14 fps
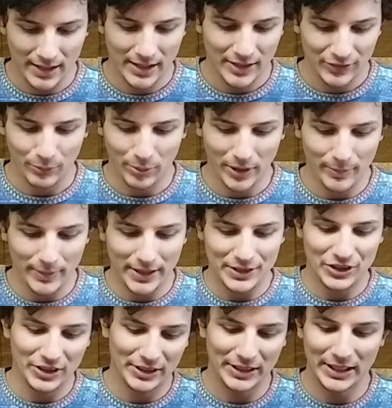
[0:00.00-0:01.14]
so pretty
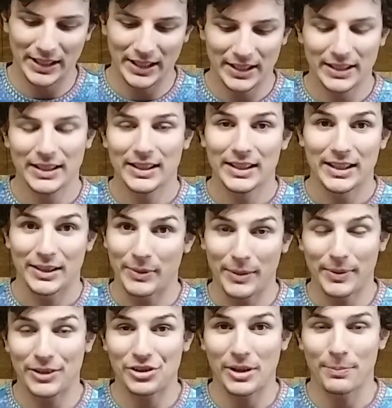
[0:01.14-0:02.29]
much, it's made
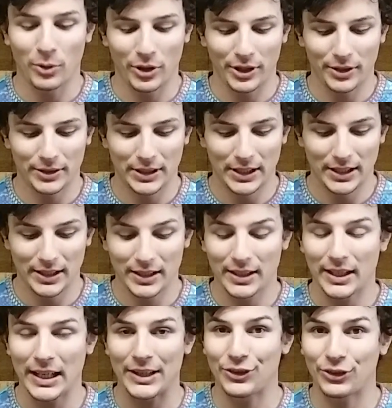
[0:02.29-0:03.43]
by Jetboil.
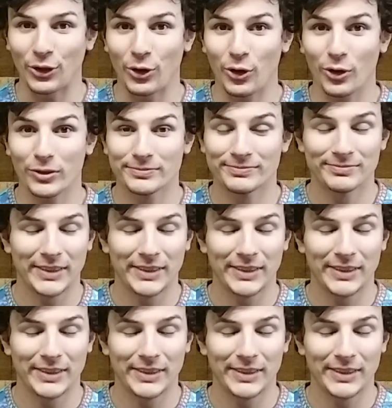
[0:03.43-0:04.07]
It's Sol.